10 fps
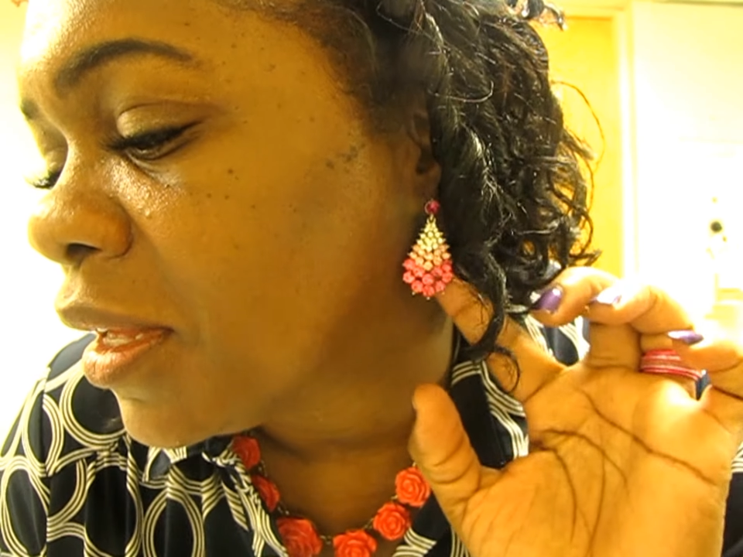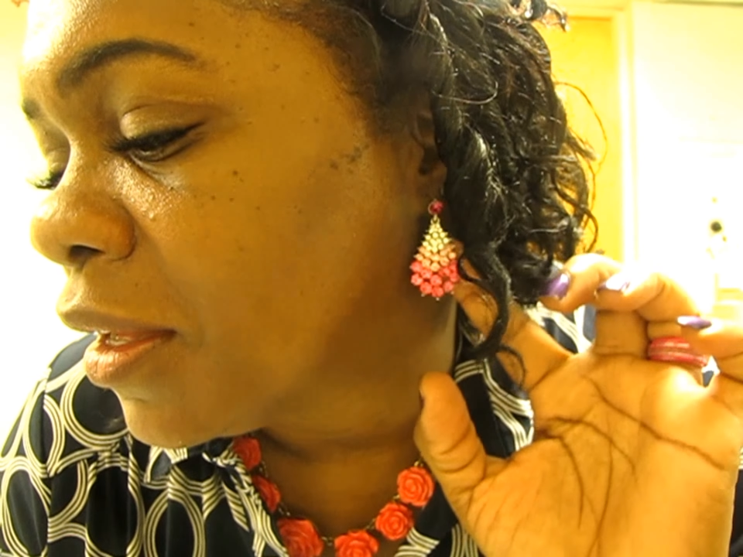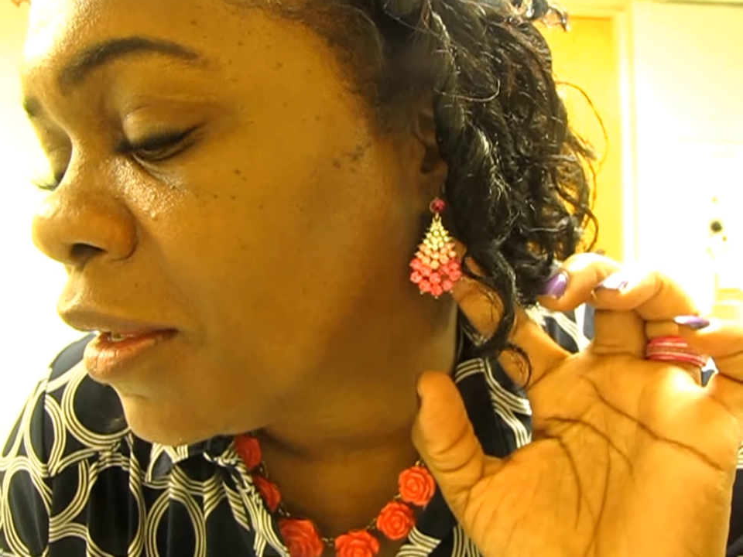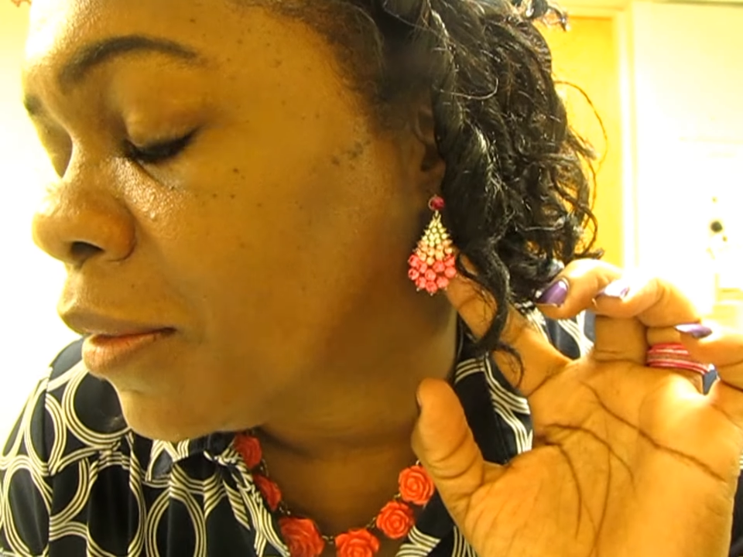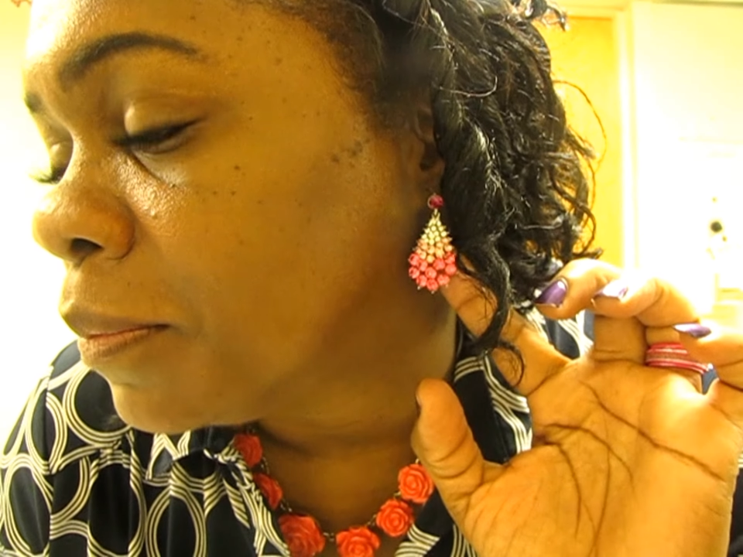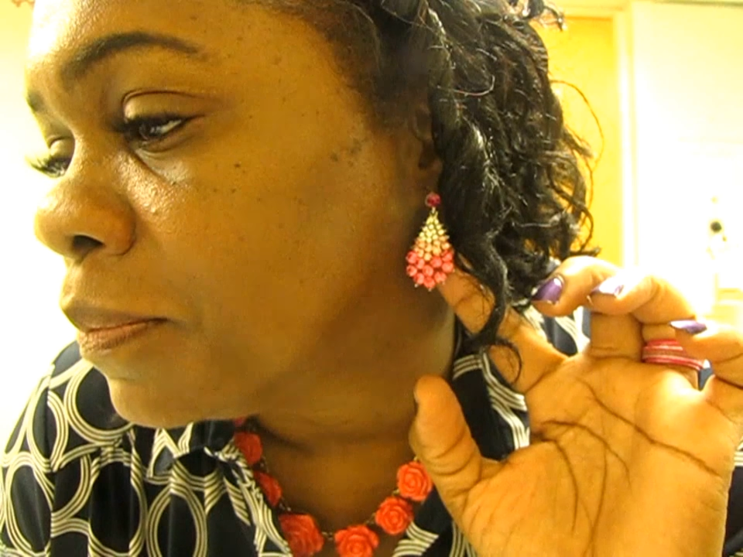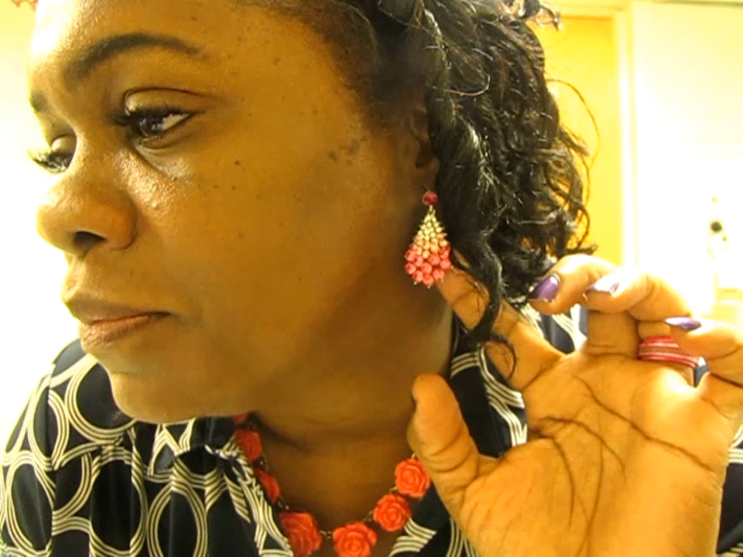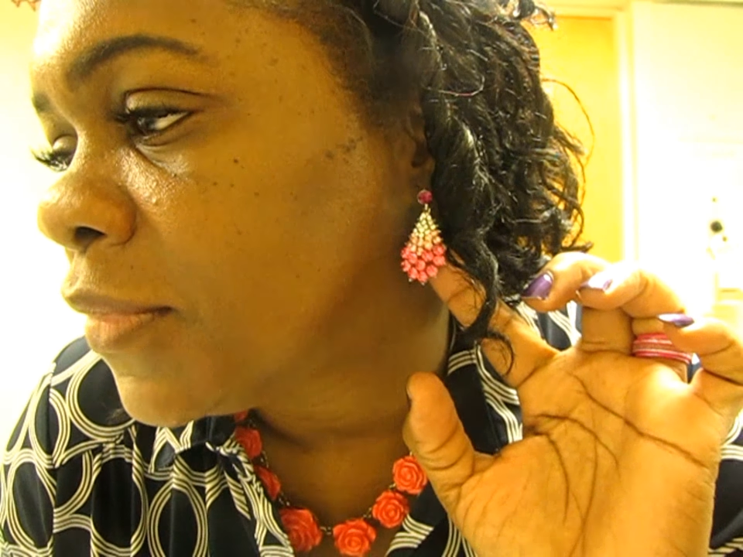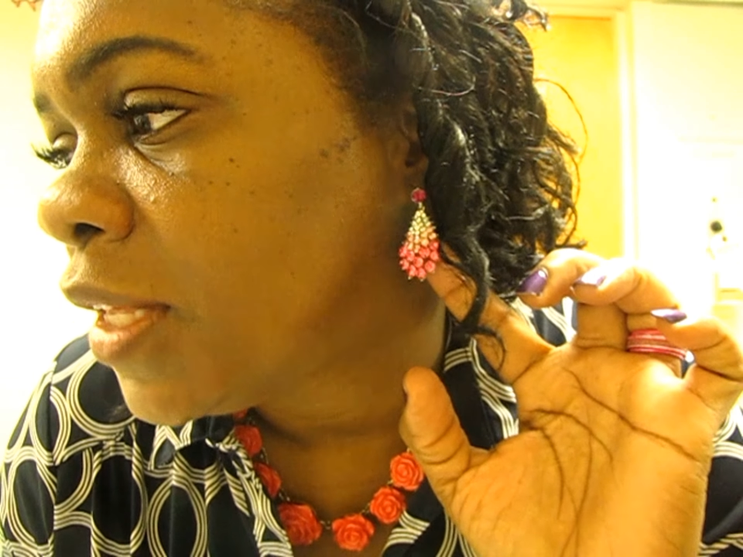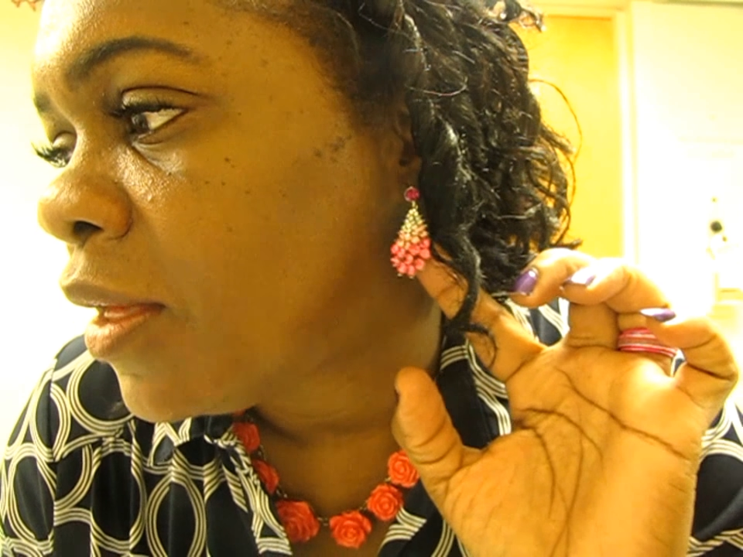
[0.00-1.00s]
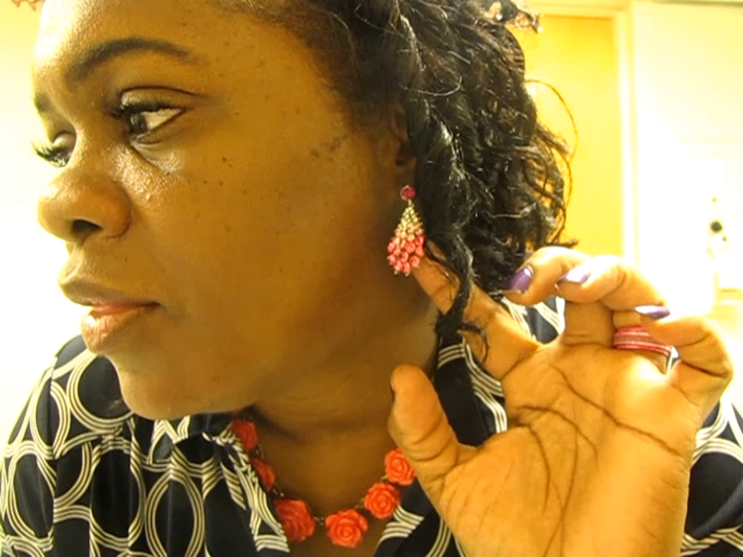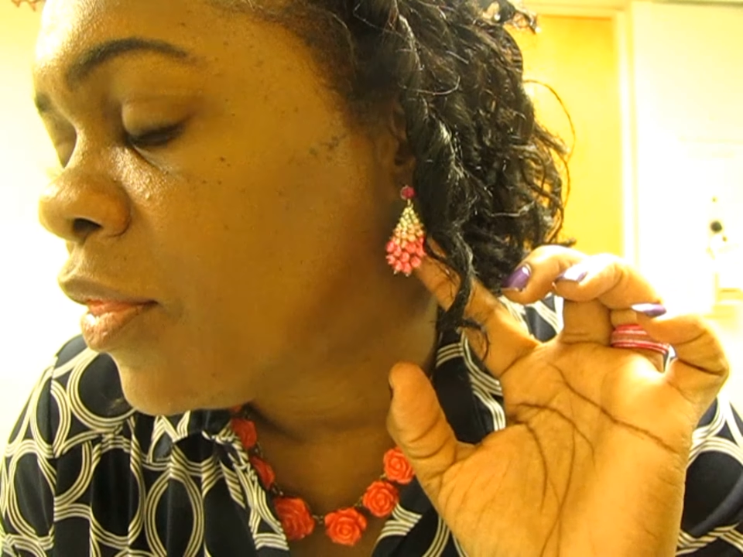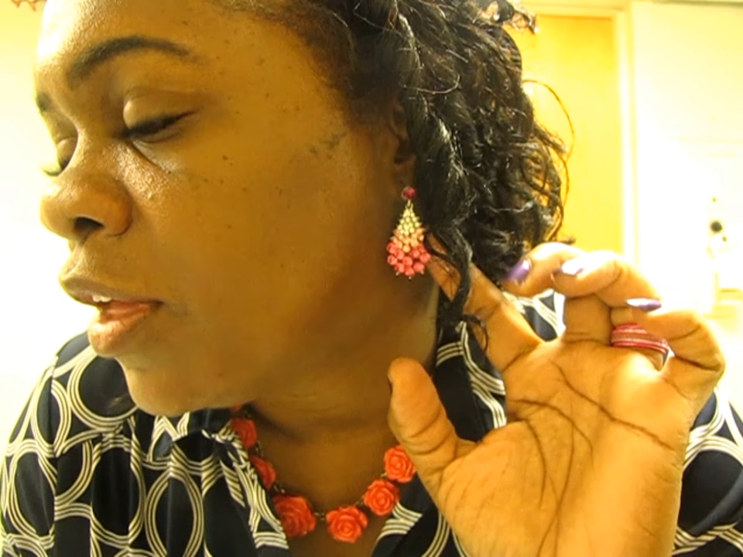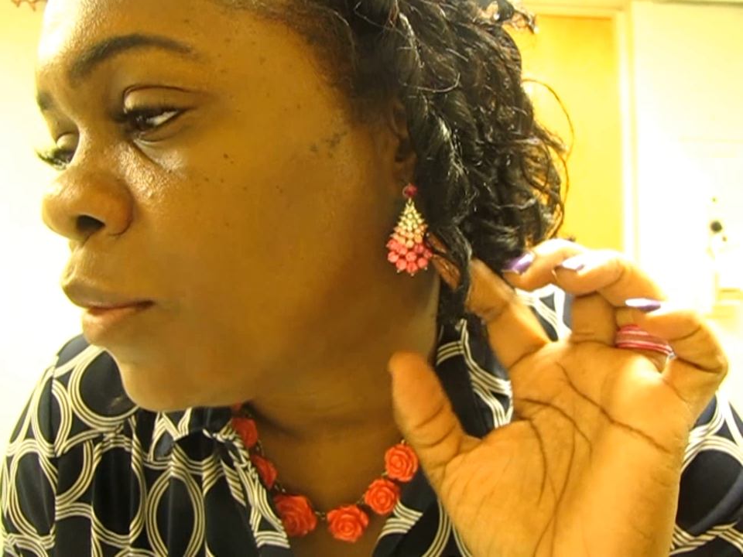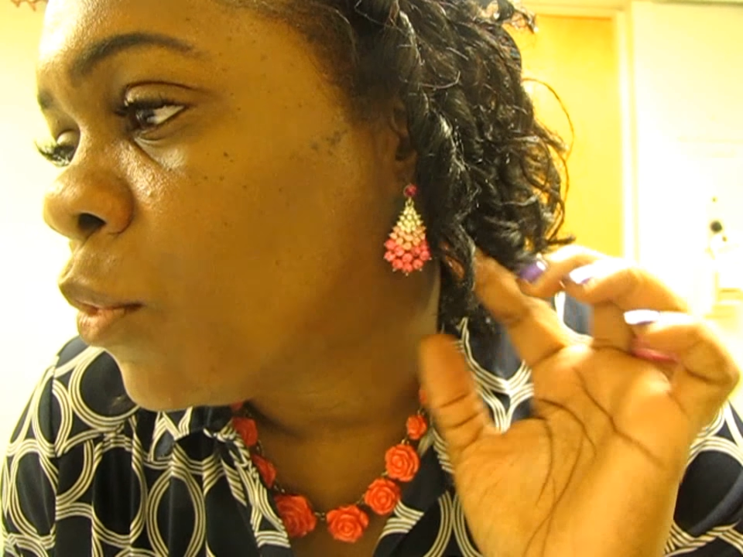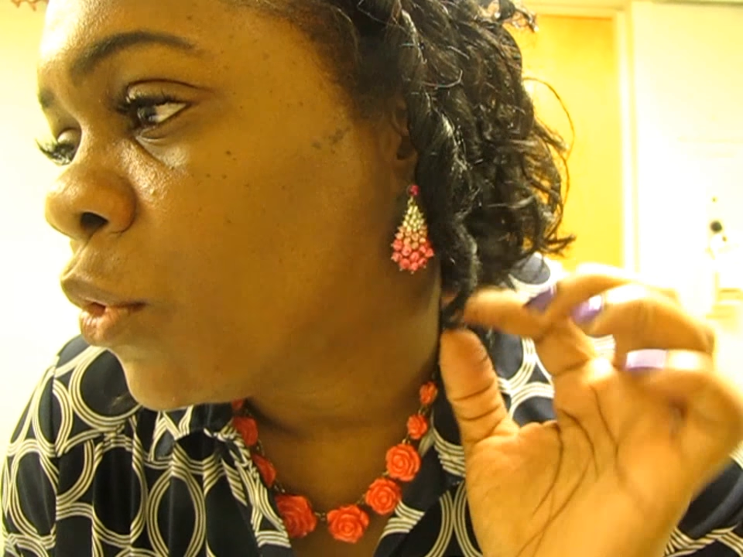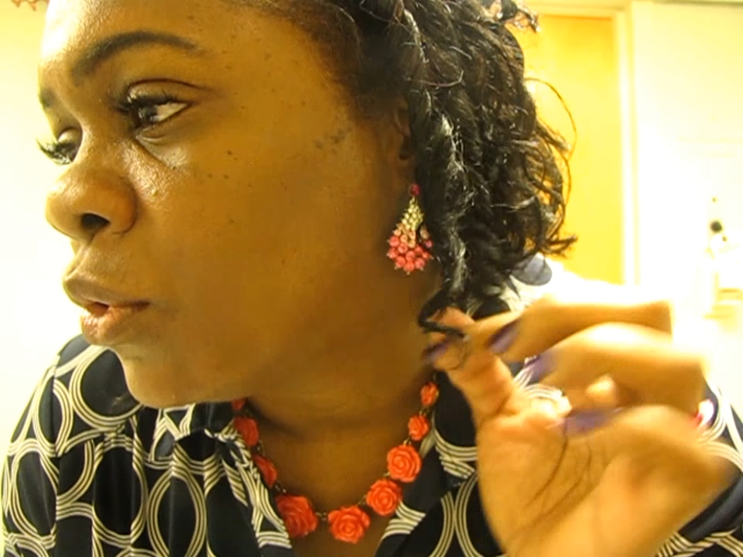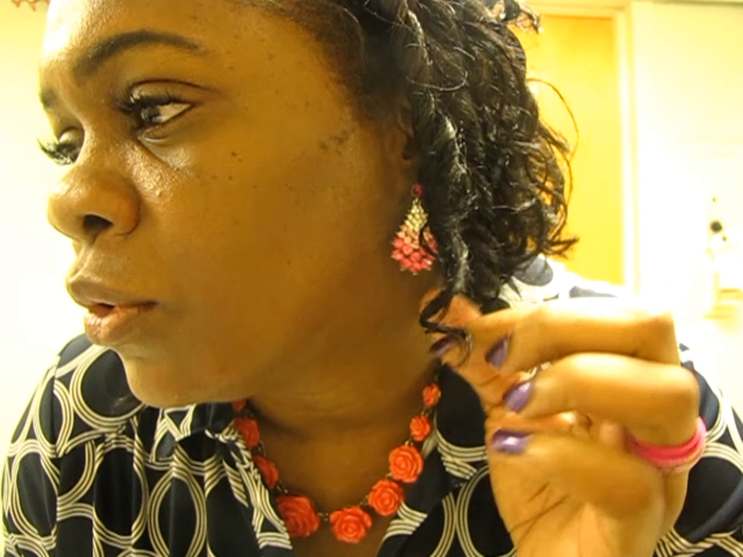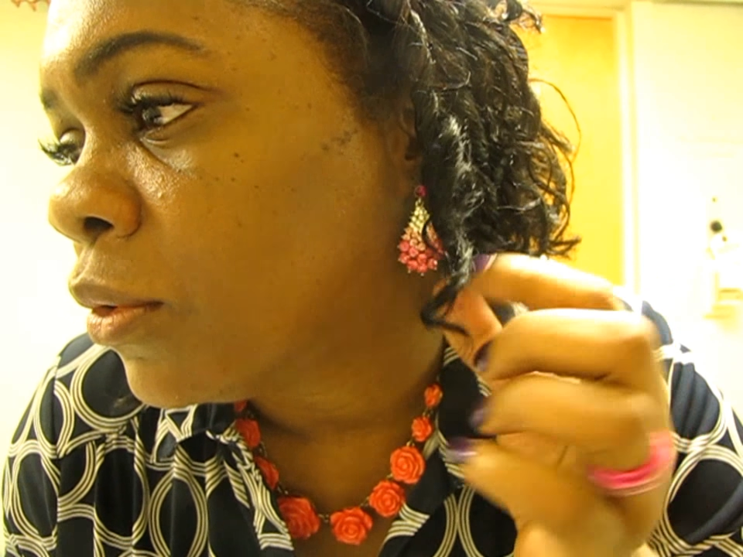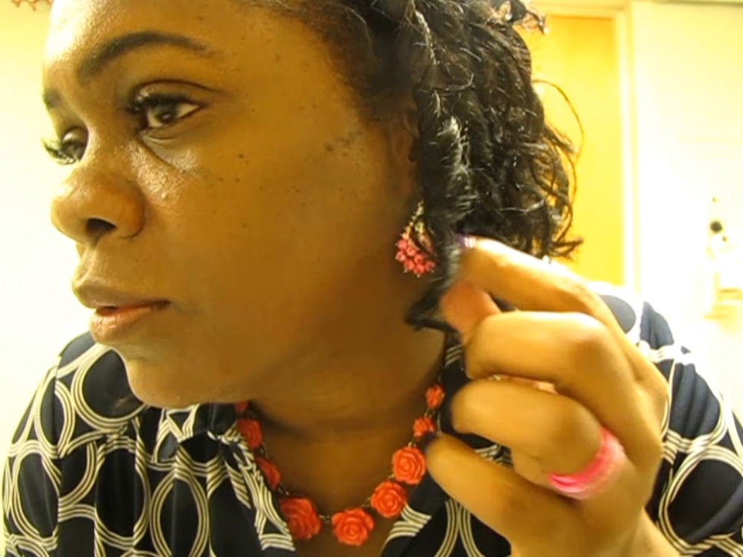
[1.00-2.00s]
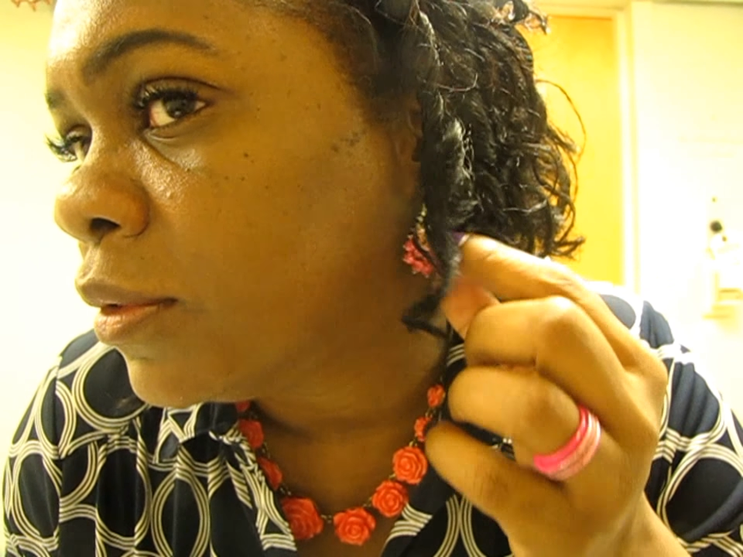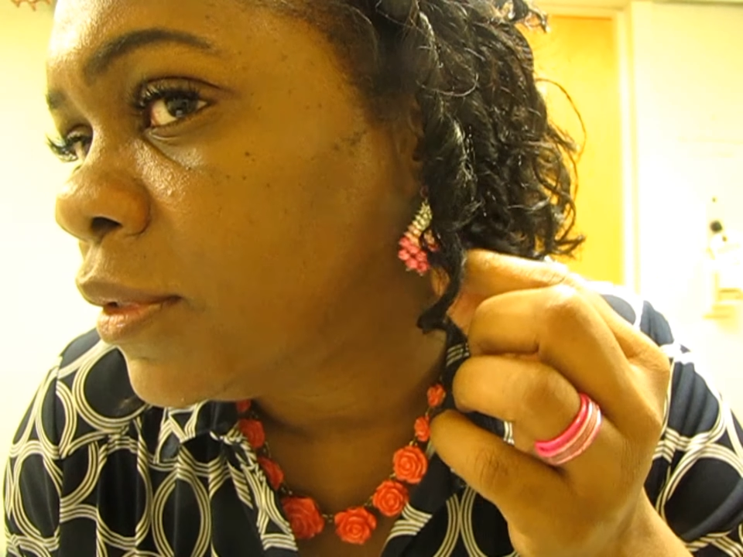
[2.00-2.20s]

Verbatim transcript: Um, they were,